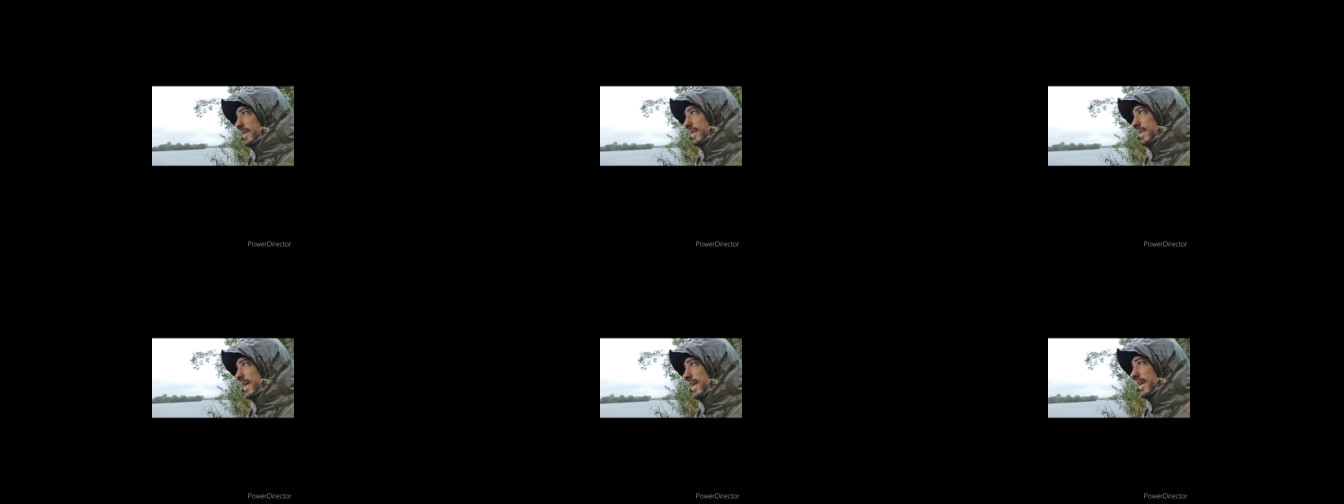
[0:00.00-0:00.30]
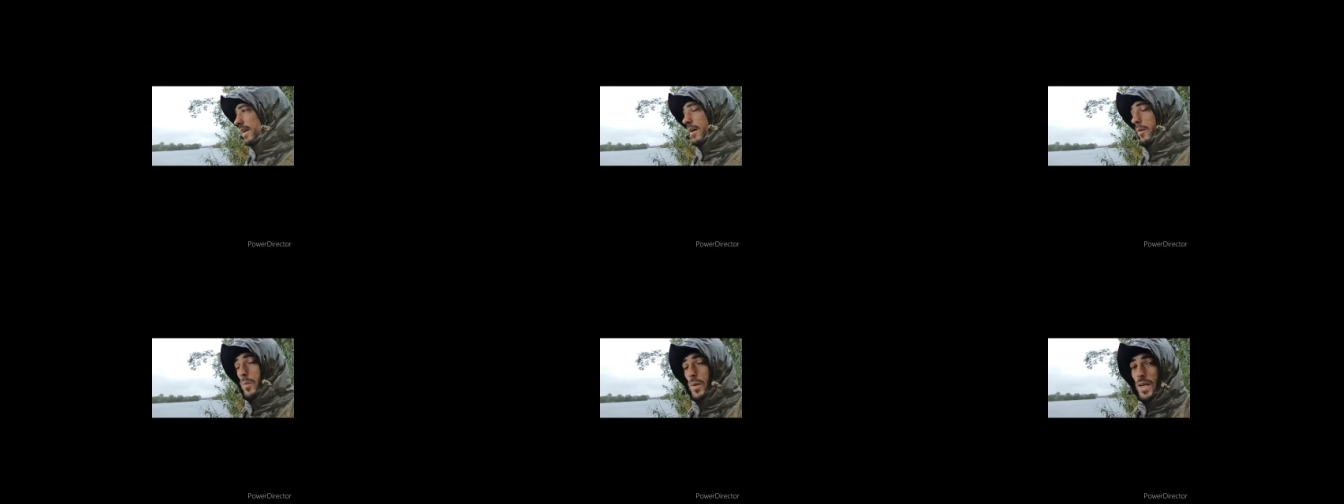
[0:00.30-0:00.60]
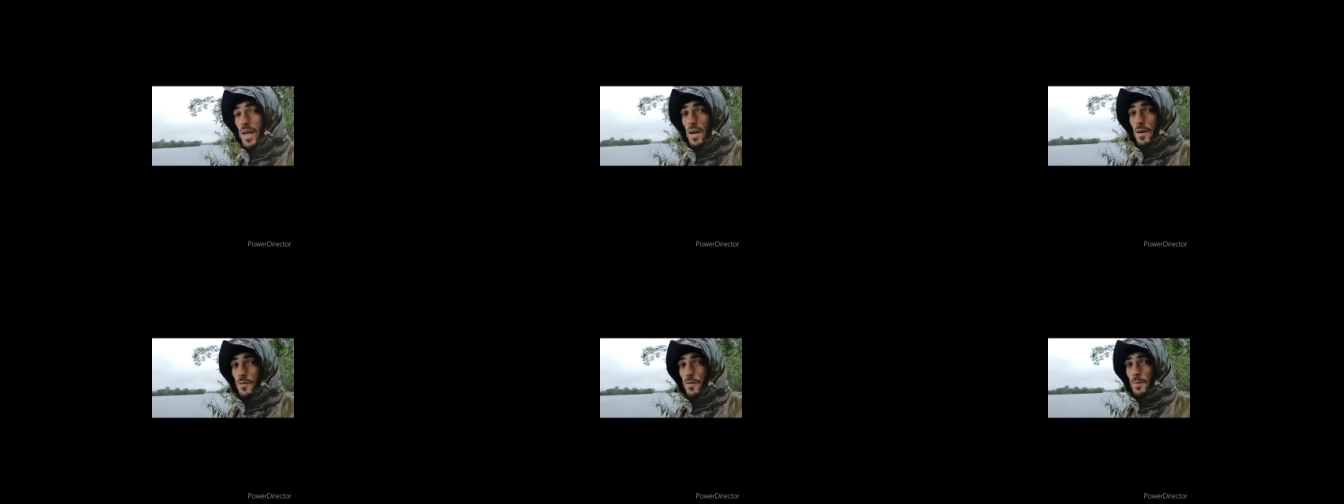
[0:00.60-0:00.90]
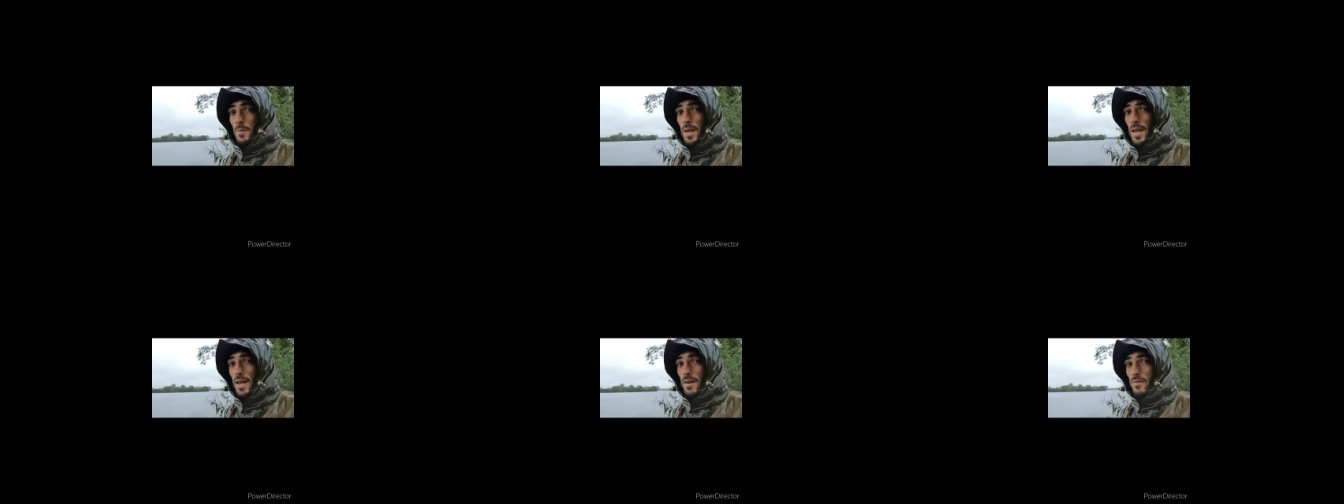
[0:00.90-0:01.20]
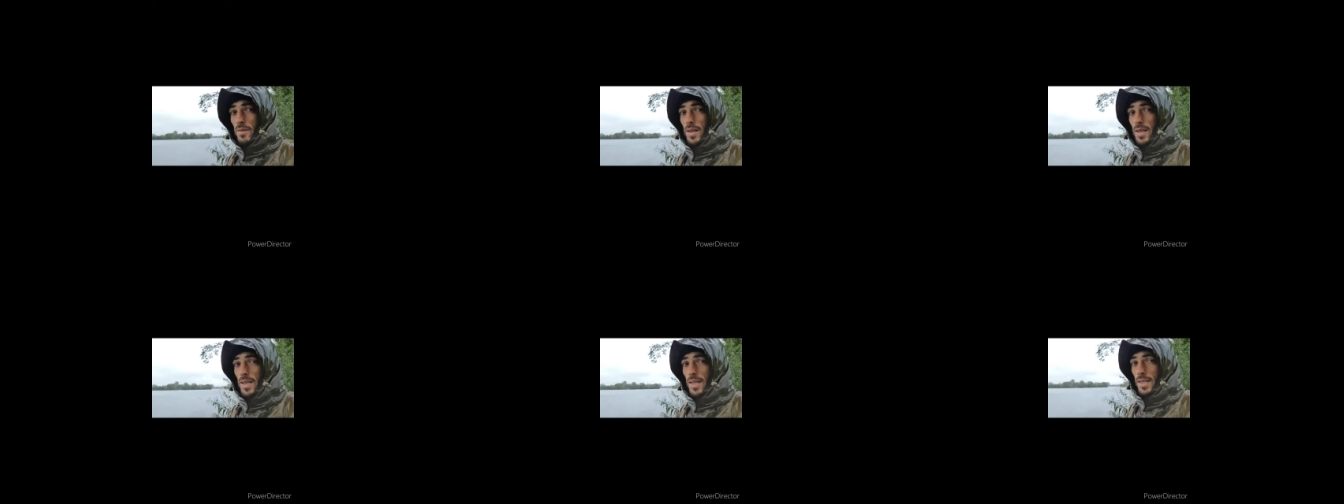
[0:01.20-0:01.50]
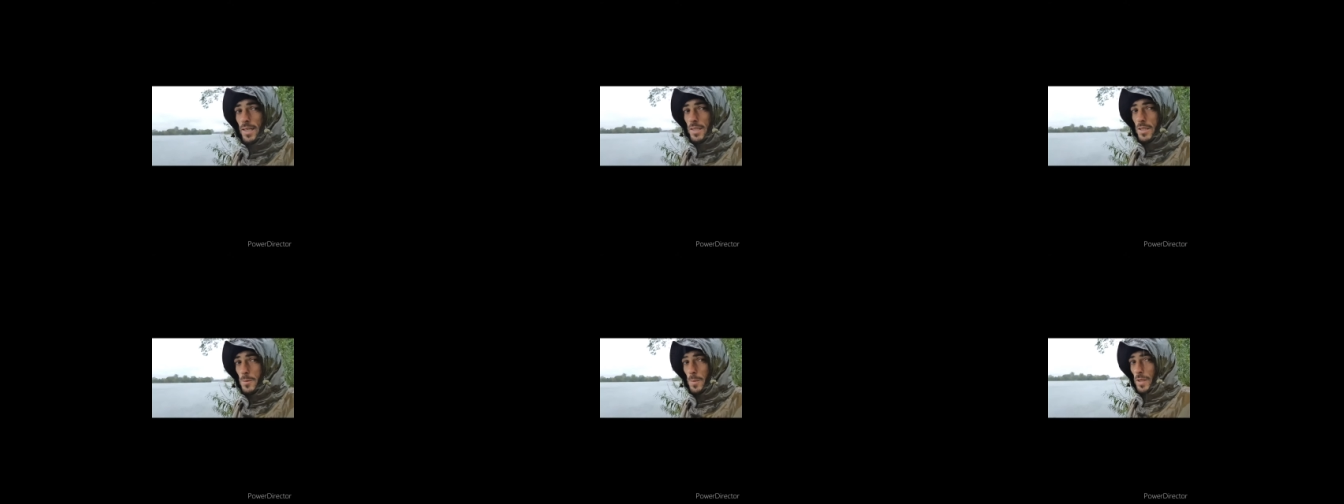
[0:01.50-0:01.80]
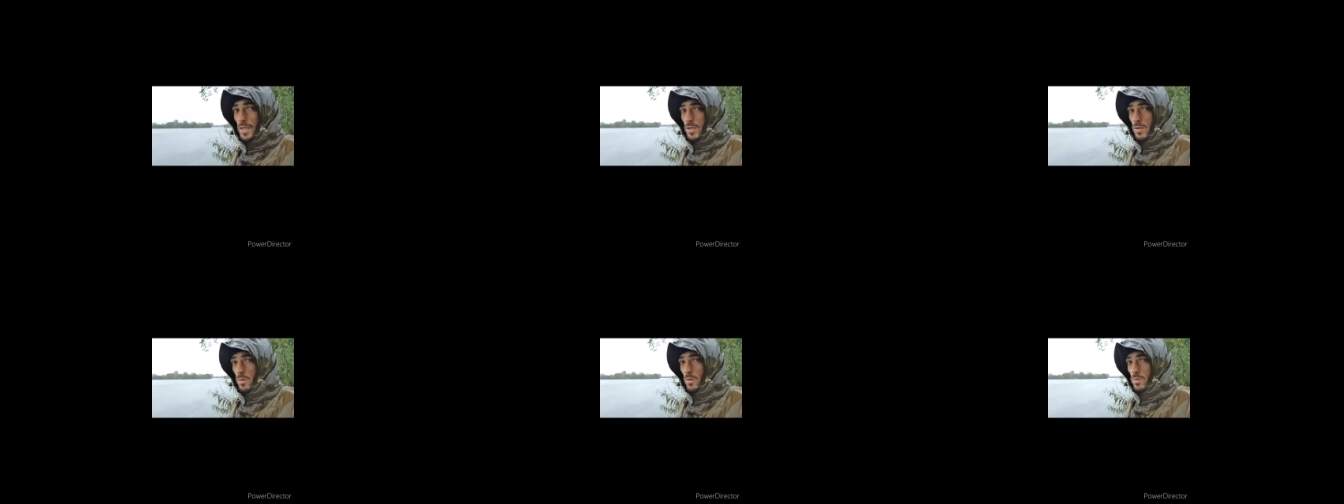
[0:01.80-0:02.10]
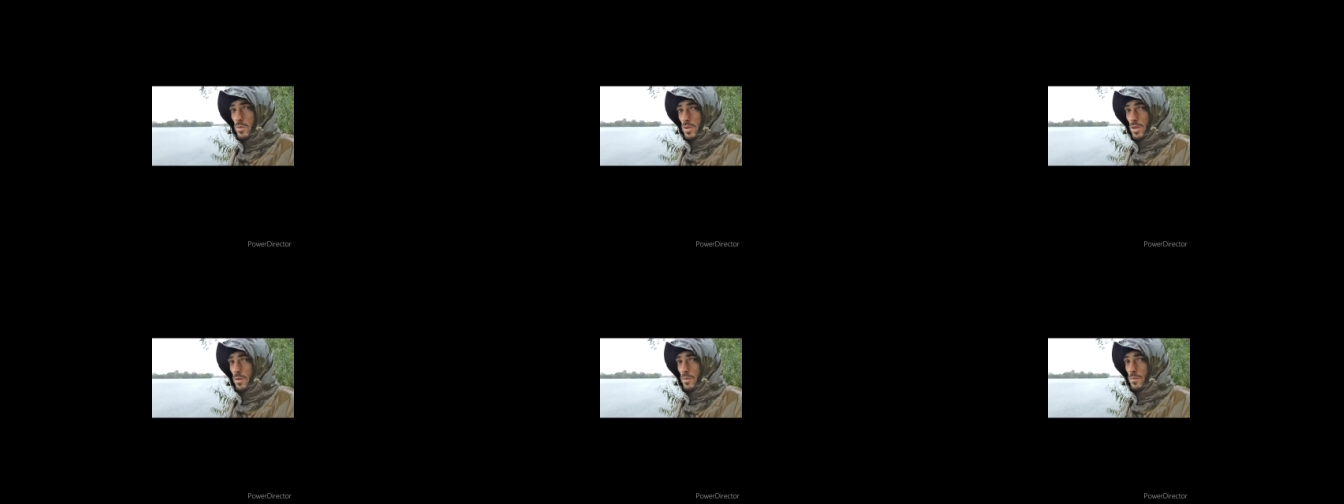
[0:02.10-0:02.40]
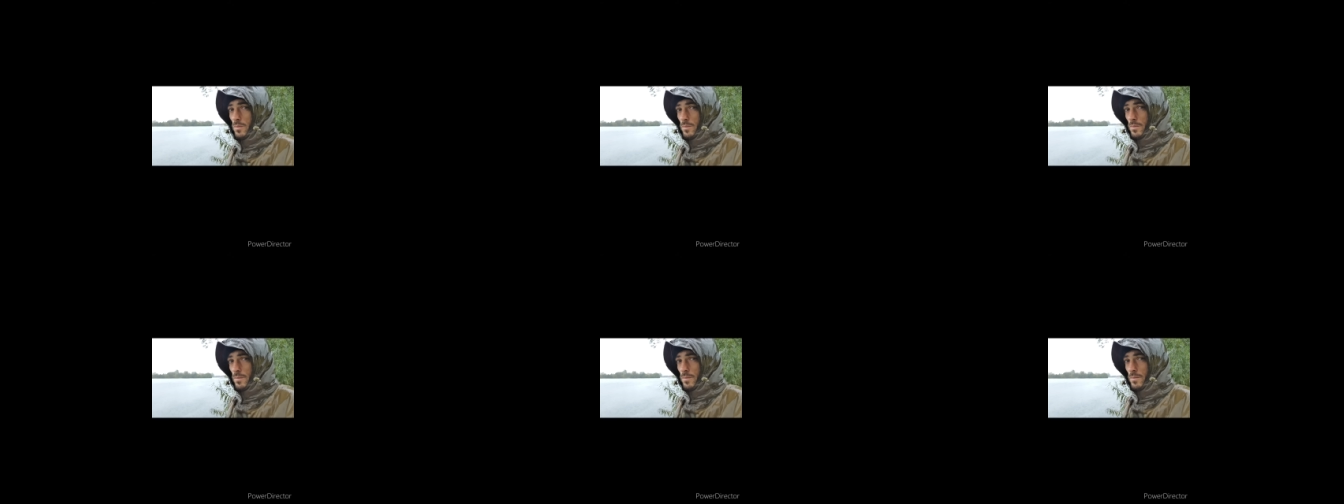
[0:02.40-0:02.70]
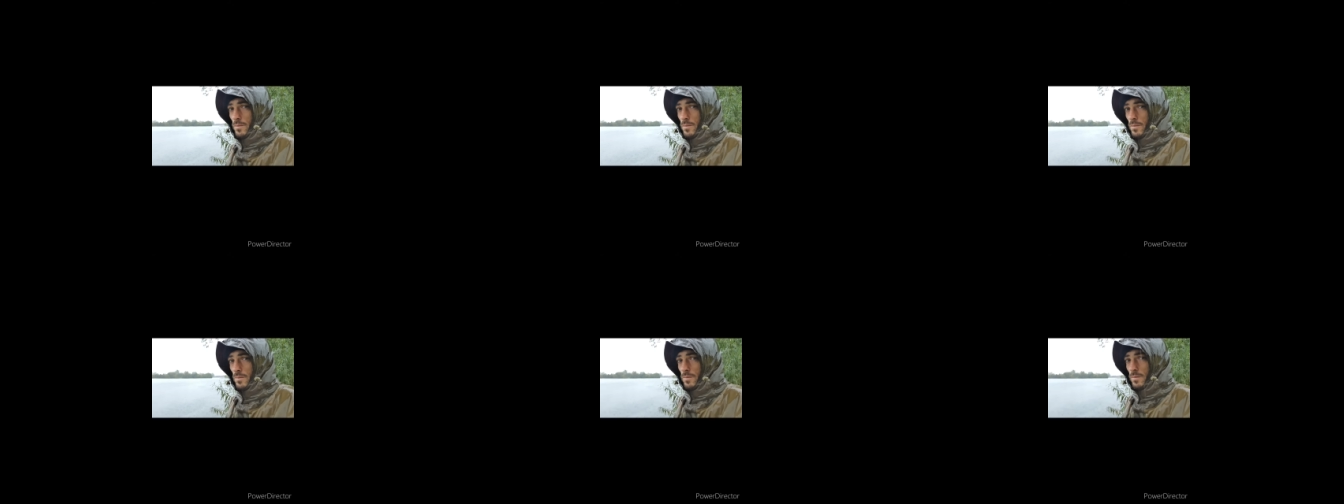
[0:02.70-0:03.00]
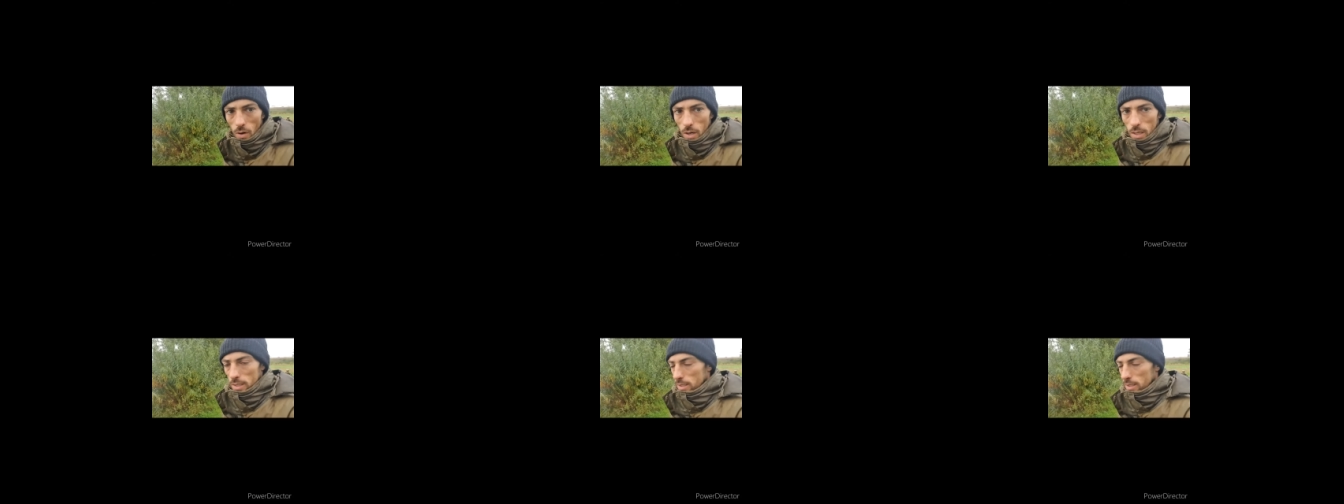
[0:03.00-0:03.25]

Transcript: yeah and we go from there really speak to you all soon All